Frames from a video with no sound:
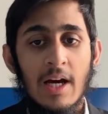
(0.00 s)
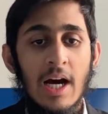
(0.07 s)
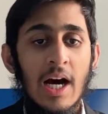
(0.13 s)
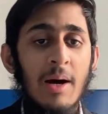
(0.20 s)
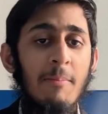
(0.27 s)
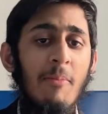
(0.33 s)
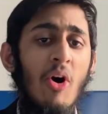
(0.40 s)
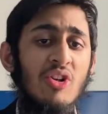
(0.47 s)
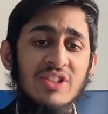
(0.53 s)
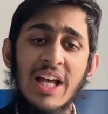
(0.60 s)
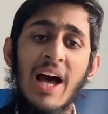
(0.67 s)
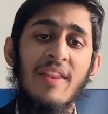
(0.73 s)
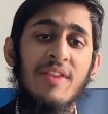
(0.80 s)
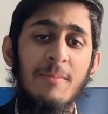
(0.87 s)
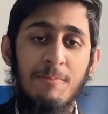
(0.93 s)
Amongst
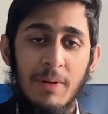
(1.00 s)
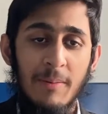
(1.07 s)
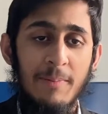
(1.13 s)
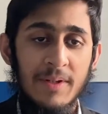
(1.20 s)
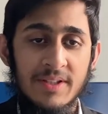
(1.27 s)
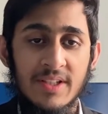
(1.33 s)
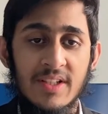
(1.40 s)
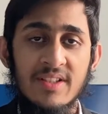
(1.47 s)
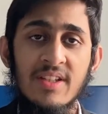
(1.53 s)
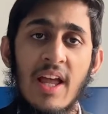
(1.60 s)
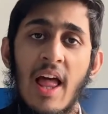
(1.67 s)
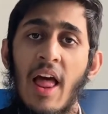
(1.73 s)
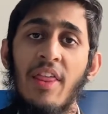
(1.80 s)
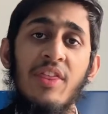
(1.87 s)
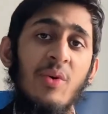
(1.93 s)
other purposes,
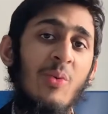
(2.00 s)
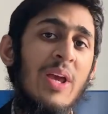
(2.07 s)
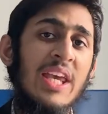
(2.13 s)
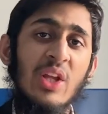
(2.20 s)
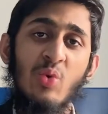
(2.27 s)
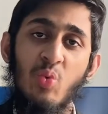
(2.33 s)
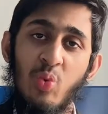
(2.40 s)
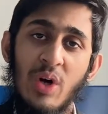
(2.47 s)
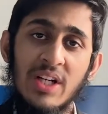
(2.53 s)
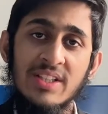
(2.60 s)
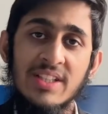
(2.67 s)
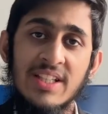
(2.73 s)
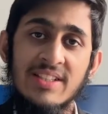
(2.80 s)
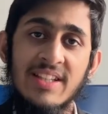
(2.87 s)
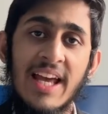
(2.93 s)
the way it works
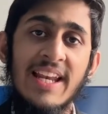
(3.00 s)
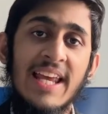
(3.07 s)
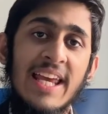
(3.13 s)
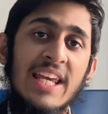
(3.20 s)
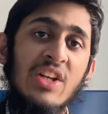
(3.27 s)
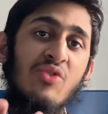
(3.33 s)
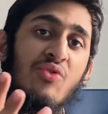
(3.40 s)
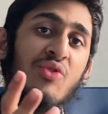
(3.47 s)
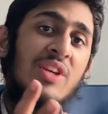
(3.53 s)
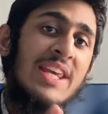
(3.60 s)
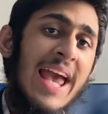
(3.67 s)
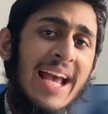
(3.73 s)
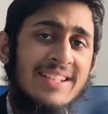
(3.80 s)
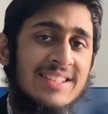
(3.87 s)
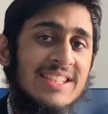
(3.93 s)
is that it
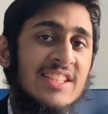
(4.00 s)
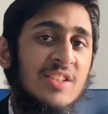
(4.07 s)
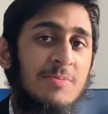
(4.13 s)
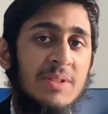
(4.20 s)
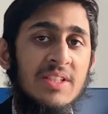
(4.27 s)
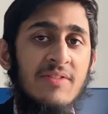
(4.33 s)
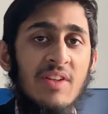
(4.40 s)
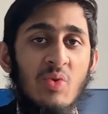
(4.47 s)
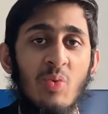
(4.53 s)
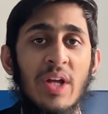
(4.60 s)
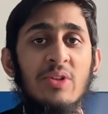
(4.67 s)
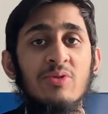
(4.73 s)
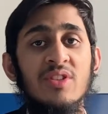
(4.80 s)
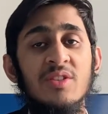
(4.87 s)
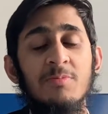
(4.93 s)
reacts in a specific way
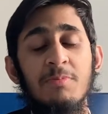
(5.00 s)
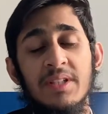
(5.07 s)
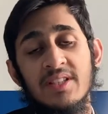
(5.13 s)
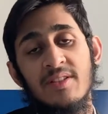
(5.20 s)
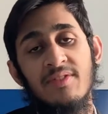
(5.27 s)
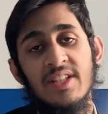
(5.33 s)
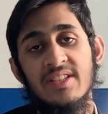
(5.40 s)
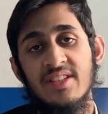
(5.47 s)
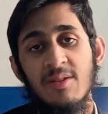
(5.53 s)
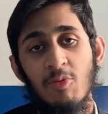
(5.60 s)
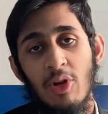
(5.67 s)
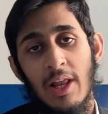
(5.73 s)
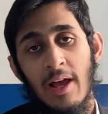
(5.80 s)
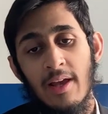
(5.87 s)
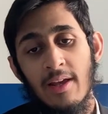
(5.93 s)
to specific
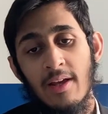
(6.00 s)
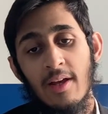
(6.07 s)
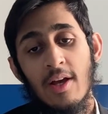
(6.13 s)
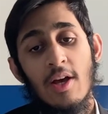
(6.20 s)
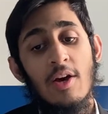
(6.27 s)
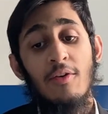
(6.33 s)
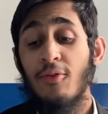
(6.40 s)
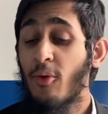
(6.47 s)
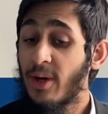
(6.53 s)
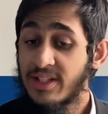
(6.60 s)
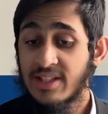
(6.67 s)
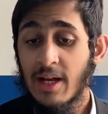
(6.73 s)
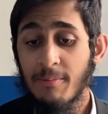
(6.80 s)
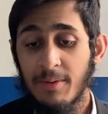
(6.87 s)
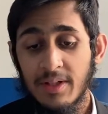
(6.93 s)
stimuli. For
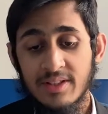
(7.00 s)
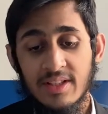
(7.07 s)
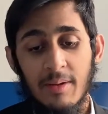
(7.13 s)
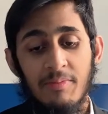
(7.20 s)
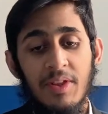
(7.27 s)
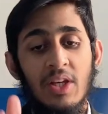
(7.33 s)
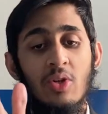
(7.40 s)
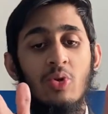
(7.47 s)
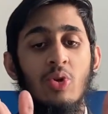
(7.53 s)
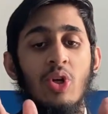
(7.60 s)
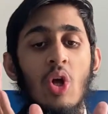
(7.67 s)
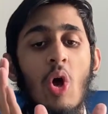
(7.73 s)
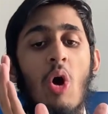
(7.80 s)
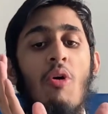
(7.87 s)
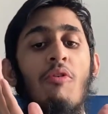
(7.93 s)
example, something
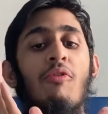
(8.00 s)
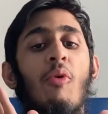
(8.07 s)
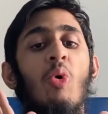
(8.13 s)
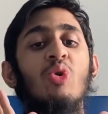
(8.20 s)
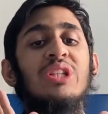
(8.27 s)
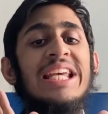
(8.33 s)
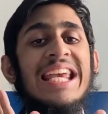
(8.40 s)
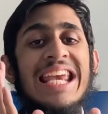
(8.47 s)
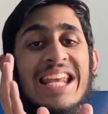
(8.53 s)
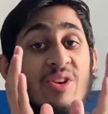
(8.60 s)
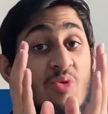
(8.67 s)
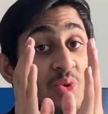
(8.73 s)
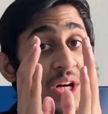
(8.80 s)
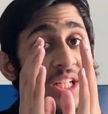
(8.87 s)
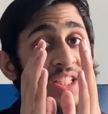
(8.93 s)
could fold
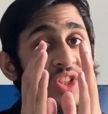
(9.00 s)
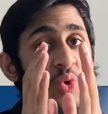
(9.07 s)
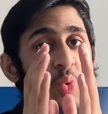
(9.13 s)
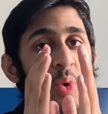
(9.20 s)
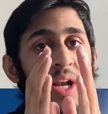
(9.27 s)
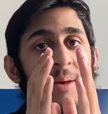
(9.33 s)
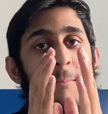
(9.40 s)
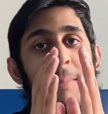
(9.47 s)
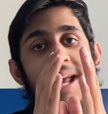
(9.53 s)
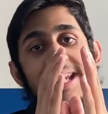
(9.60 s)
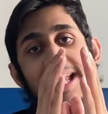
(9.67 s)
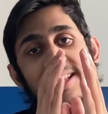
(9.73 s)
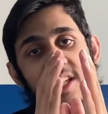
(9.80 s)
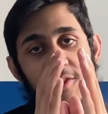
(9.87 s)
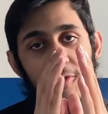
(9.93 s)
inwards when a
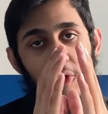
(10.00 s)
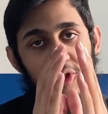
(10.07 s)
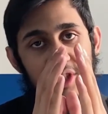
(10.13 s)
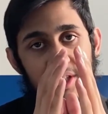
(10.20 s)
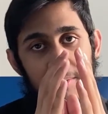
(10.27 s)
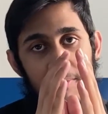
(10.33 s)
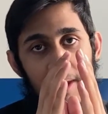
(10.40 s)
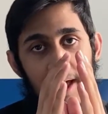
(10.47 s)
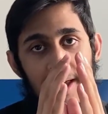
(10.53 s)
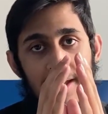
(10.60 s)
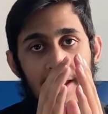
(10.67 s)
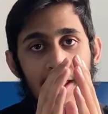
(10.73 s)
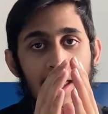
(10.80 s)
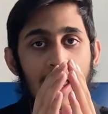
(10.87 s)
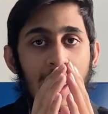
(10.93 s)
magnetic force is applied
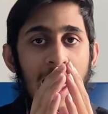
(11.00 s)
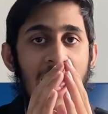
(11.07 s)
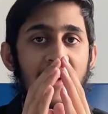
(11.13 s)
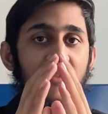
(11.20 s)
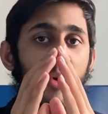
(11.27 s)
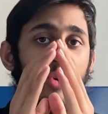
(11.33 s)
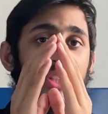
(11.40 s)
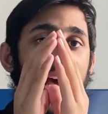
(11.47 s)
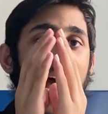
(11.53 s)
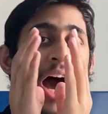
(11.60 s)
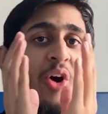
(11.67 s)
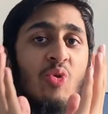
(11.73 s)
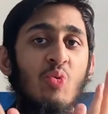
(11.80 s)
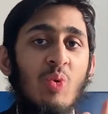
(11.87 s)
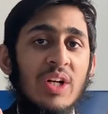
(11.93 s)
and fold
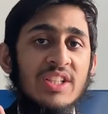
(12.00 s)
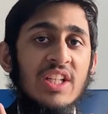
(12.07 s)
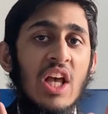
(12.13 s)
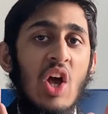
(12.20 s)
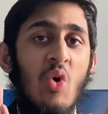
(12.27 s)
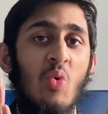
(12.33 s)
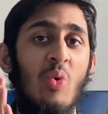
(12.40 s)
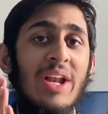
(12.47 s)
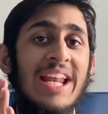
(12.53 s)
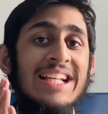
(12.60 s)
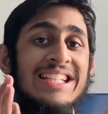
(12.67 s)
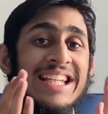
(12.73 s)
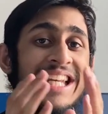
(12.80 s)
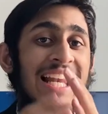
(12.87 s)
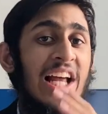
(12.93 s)
outwards when
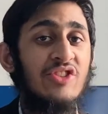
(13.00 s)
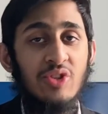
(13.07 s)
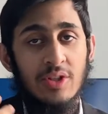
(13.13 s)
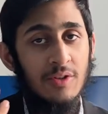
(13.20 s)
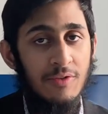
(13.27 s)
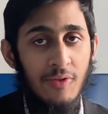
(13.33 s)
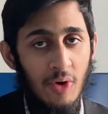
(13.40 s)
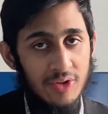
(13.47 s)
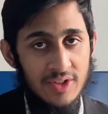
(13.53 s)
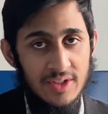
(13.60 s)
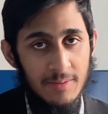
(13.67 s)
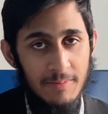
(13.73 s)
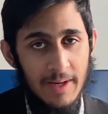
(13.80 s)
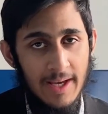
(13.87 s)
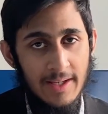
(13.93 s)
an electrical force is
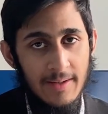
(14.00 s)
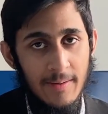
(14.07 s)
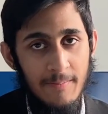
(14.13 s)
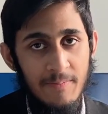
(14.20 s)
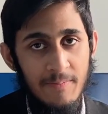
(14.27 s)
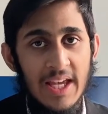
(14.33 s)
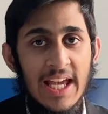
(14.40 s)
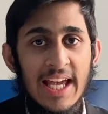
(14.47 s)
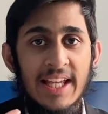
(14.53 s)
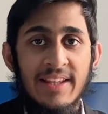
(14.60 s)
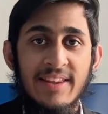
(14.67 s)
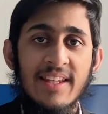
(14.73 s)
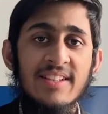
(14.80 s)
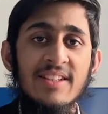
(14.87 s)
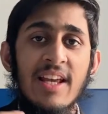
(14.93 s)
applied.
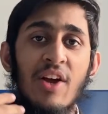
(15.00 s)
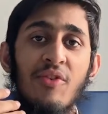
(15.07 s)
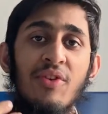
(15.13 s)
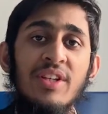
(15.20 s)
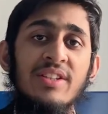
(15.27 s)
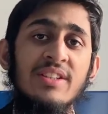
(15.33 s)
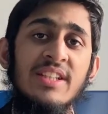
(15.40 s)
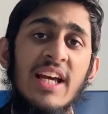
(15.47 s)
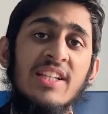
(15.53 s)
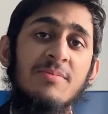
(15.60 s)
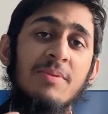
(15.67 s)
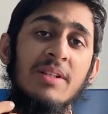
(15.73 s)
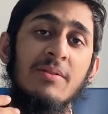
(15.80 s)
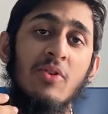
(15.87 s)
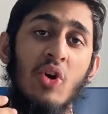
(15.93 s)
This research has
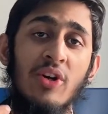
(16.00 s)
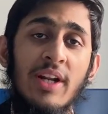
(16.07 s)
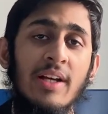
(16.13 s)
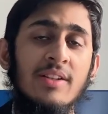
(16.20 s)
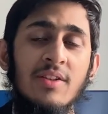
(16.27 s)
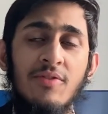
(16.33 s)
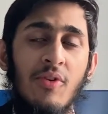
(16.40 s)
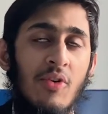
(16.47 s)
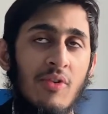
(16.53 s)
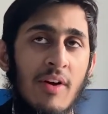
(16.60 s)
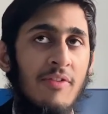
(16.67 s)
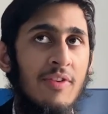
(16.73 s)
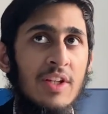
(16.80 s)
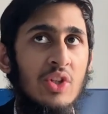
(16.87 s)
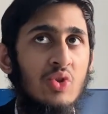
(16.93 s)
been conducted for
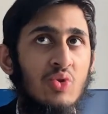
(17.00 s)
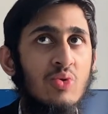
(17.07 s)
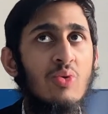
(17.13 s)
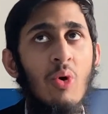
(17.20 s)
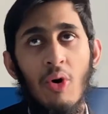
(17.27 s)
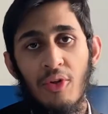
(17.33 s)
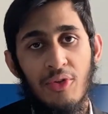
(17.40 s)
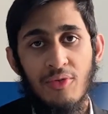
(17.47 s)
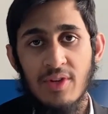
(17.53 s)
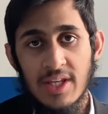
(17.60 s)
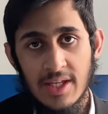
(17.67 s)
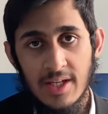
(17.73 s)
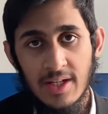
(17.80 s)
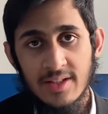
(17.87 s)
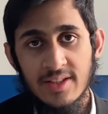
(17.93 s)
roughly 2 or 3
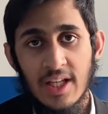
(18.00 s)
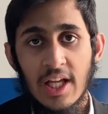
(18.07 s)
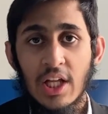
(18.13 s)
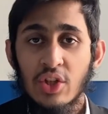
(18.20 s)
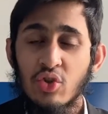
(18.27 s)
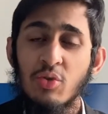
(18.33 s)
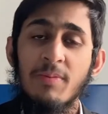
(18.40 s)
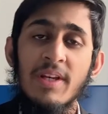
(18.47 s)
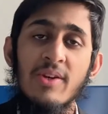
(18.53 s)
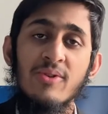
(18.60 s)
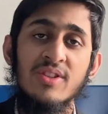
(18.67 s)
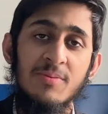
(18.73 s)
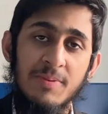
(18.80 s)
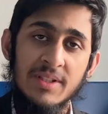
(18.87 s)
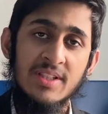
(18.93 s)
years to be
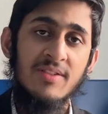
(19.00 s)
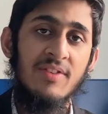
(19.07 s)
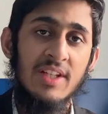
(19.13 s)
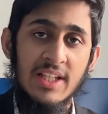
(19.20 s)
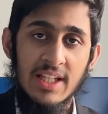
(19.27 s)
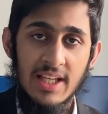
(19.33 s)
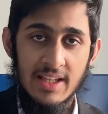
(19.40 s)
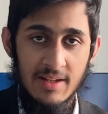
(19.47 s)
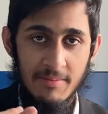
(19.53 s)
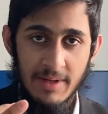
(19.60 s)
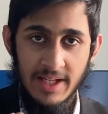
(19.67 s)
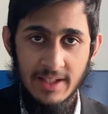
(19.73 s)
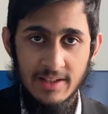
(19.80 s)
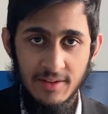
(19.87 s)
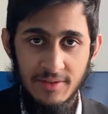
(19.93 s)
used specifically in the
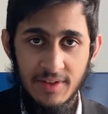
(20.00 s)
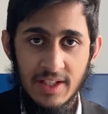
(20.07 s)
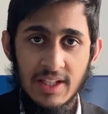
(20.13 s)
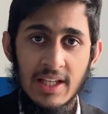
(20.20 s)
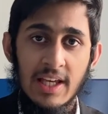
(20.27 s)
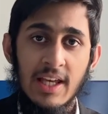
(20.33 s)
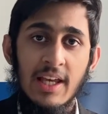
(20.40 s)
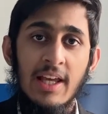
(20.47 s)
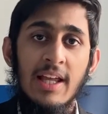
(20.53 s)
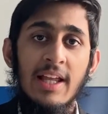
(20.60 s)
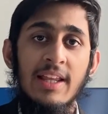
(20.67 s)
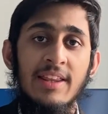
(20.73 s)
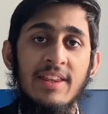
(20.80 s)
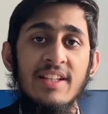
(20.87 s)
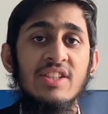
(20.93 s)
medical field.
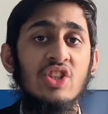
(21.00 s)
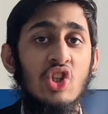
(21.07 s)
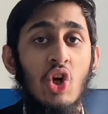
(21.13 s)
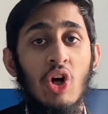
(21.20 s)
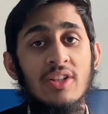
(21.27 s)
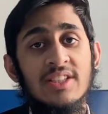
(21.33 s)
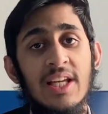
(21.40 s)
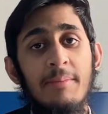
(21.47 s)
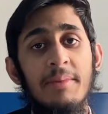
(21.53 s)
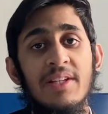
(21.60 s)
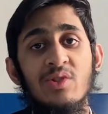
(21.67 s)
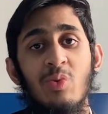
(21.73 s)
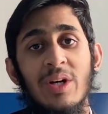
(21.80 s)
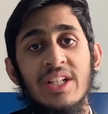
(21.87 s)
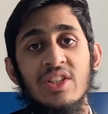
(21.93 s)
This concept
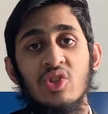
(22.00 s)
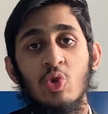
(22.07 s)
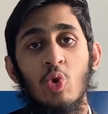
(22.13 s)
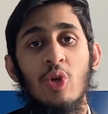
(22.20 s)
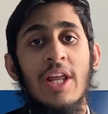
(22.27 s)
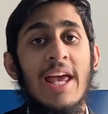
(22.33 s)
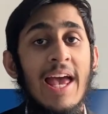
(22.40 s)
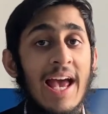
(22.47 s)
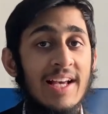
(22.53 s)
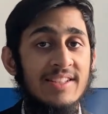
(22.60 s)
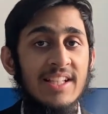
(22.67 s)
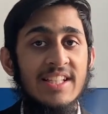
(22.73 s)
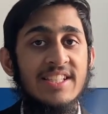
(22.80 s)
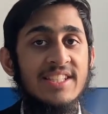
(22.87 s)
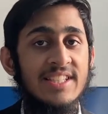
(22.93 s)
is what is known as
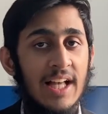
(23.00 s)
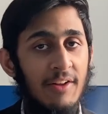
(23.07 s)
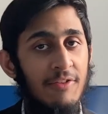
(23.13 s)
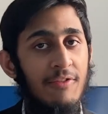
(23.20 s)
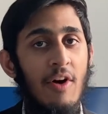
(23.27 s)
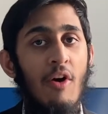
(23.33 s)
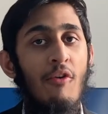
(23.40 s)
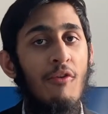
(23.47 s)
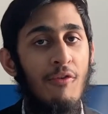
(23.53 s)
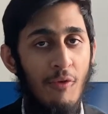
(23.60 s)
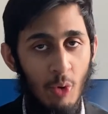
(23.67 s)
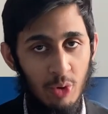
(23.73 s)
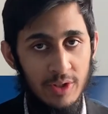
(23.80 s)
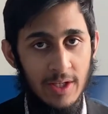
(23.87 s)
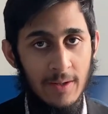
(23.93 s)

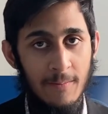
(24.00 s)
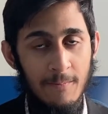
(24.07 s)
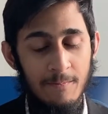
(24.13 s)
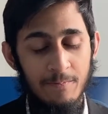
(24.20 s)
self-folding.